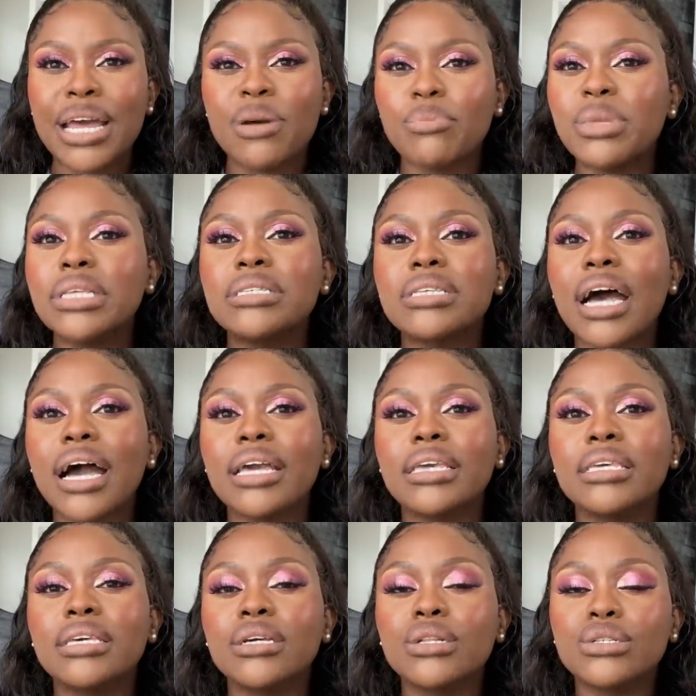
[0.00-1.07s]
means I
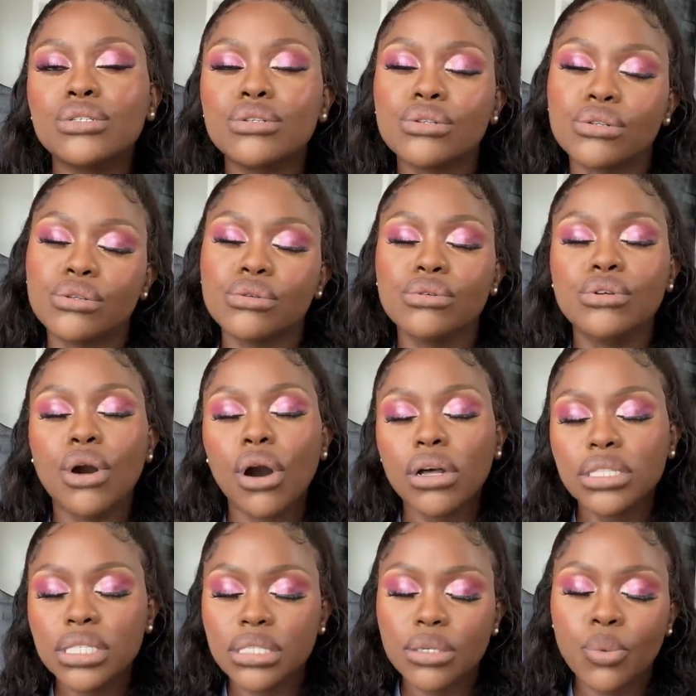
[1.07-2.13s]
yield to
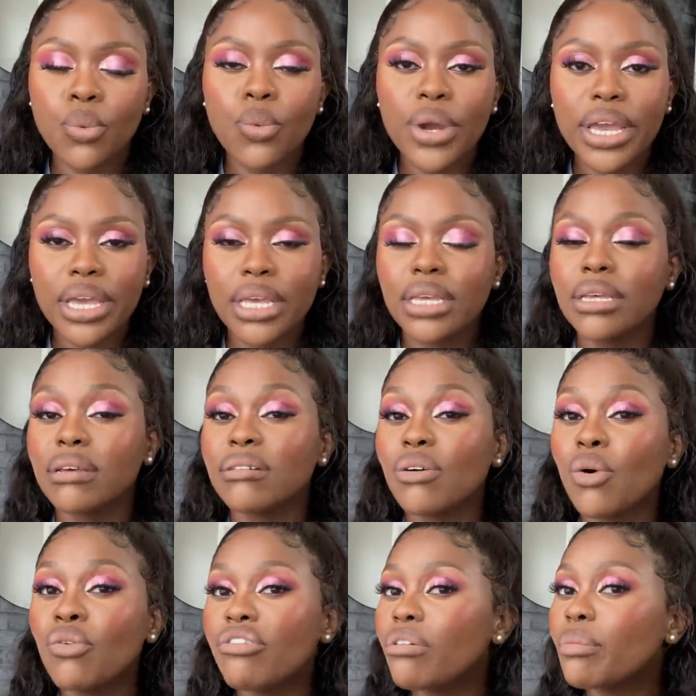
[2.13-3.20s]
God's way
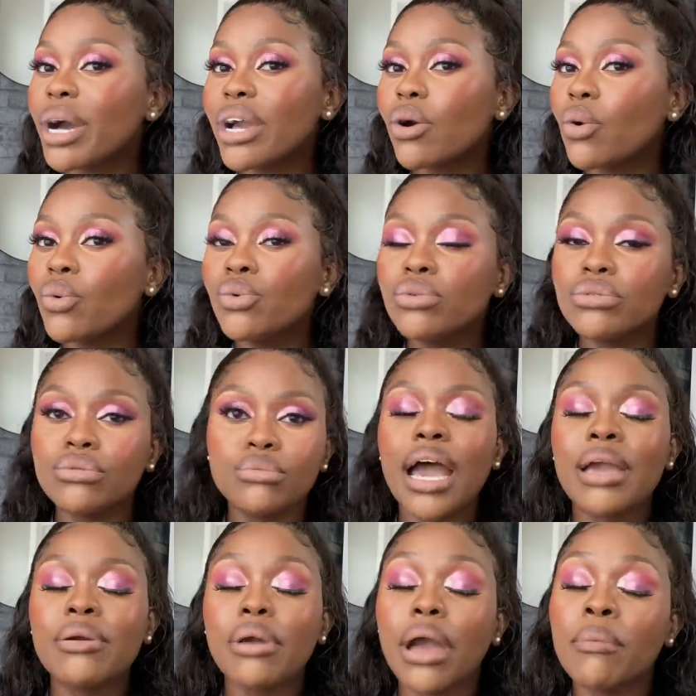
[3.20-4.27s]
over my own.
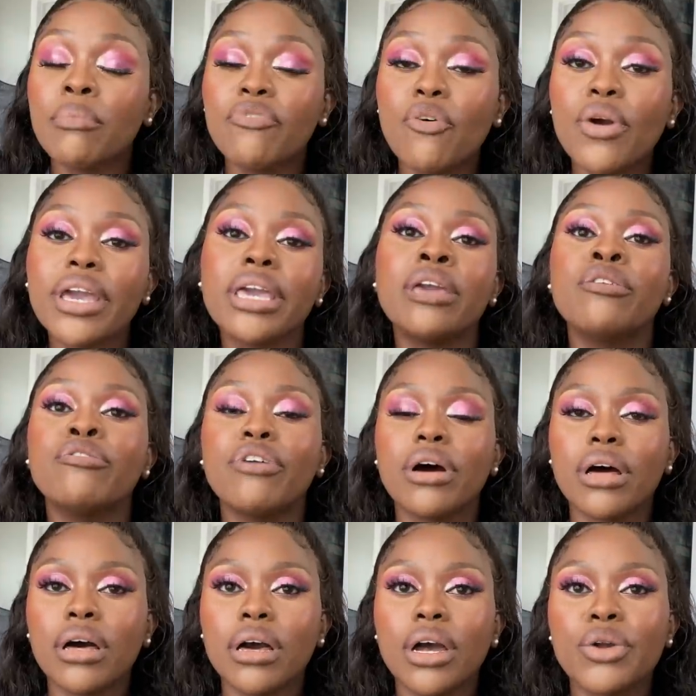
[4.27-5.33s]
I am
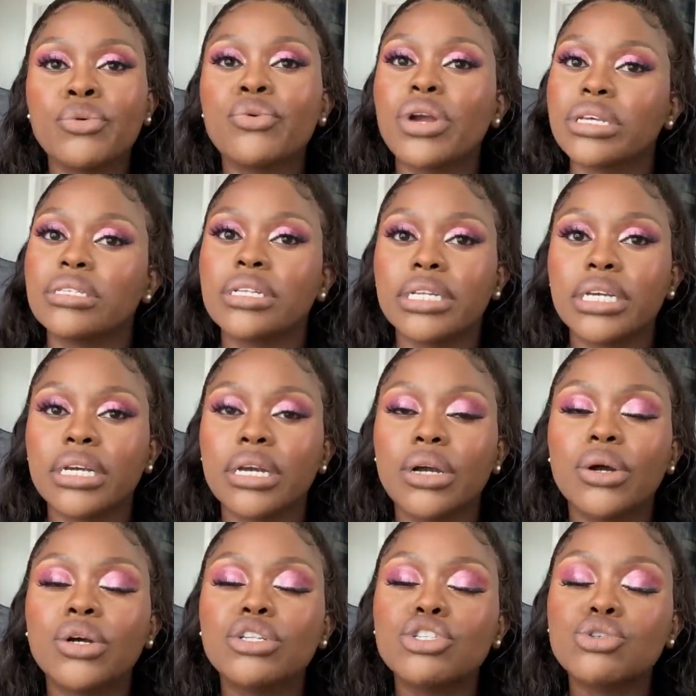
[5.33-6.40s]
forever wrestling
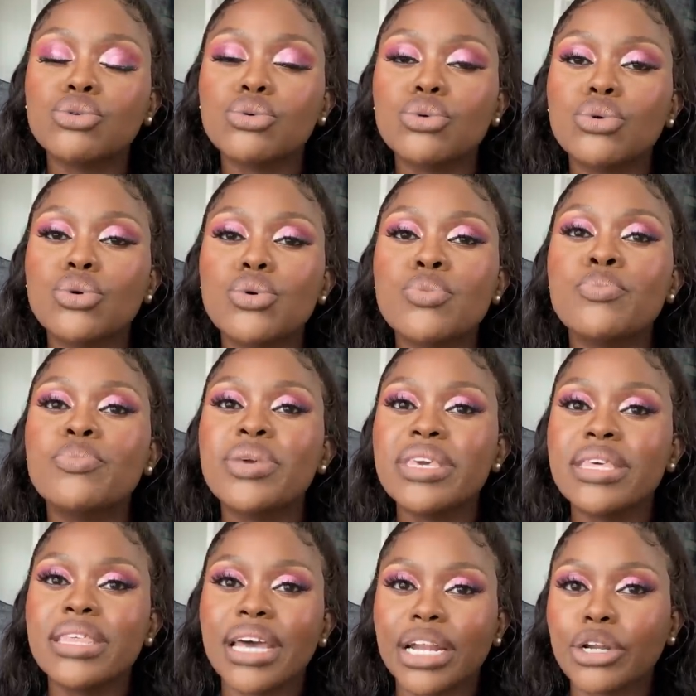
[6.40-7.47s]
to
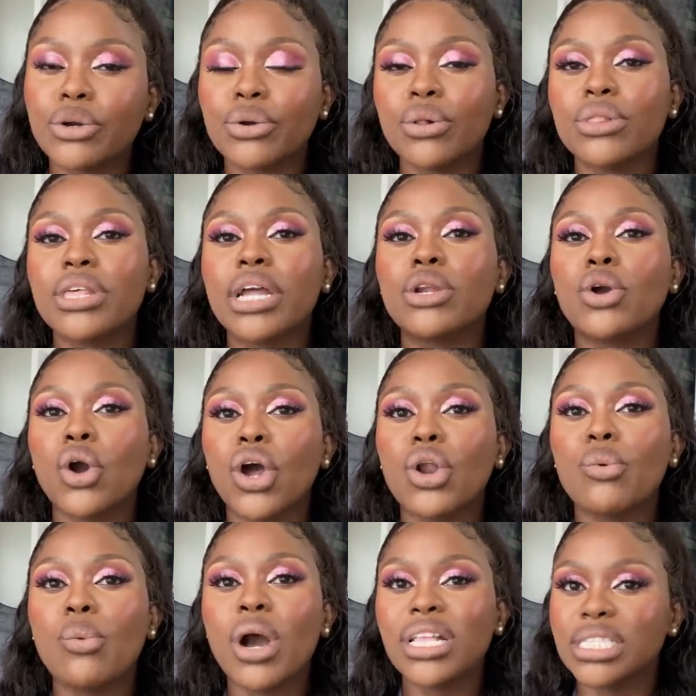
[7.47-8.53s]
be that girl that
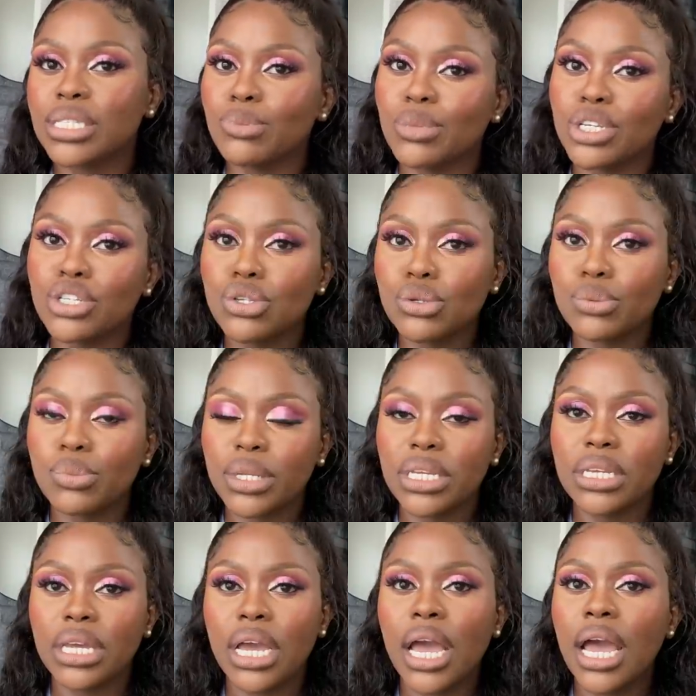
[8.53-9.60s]
God wants me to be.